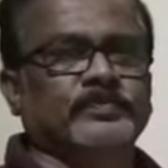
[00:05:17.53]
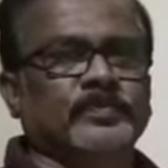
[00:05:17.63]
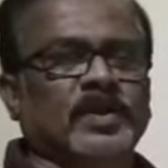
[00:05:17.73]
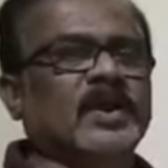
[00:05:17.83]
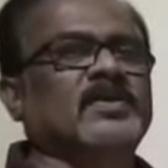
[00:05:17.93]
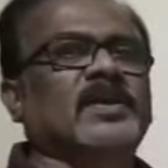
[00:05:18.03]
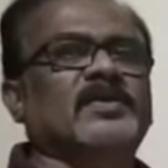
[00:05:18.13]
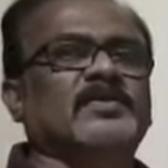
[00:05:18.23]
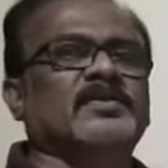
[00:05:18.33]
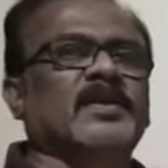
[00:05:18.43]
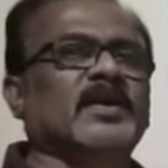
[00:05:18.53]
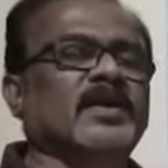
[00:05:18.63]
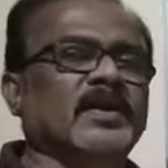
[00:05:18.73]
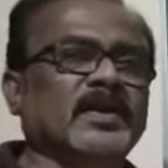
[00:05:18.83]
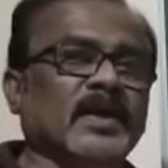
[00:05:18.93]
Like that, he
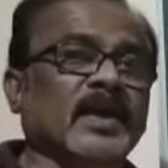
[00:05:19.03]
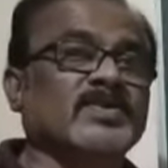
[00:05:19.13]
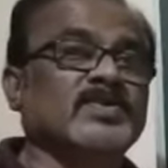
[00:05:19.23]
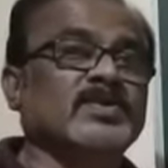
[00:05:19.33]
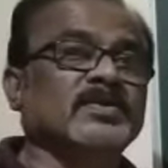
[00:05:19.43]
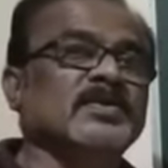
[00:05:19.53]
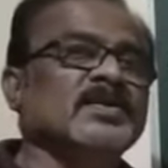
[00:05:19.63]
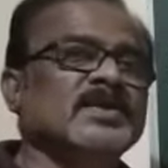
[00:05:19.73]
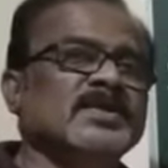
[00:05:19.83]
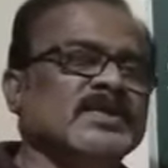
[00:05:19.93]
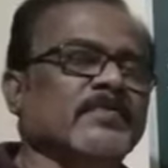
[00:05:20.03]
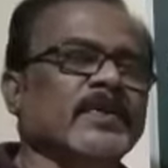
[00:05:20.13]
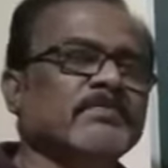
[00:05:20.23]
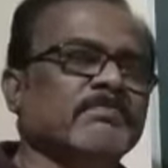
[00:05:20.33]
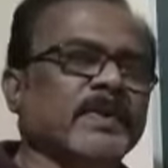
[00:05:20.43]
recognized
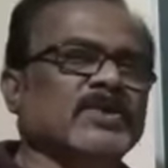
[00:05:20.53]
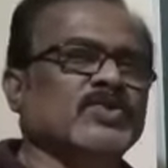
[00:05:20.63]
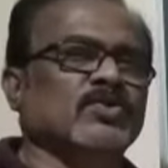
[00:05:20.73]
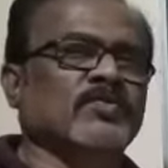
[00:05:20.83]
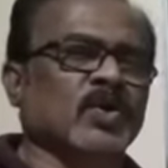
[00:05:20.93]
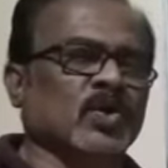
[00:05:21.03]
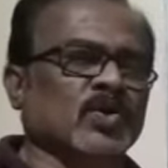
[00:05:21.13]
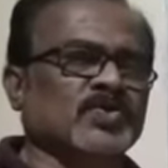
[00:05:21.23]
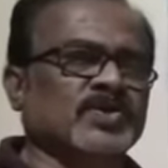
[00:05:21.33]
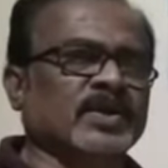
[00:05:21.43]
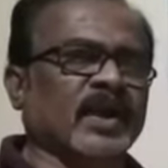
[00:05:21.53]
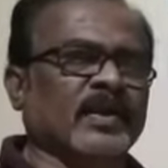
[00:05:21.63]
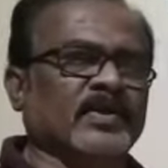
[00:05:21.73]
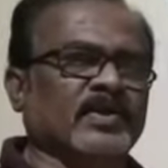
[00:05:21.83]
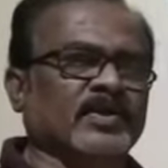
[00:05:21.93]
7 pairs of contrasting
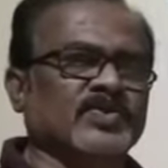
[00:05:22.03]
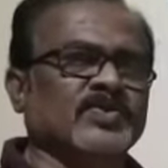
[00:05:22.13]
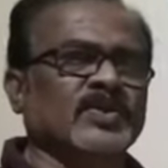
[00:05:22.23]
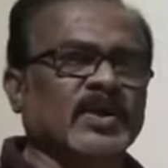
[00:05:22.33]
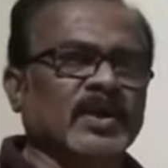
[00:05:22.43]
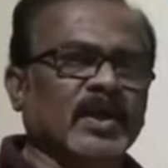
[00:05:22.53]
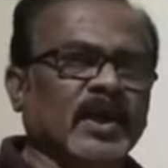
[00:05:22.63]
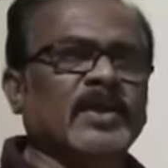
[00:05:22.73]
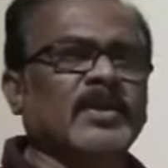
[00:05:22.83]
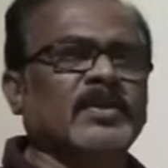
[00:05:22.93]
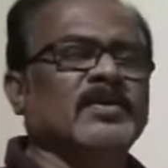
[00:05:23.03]
characters in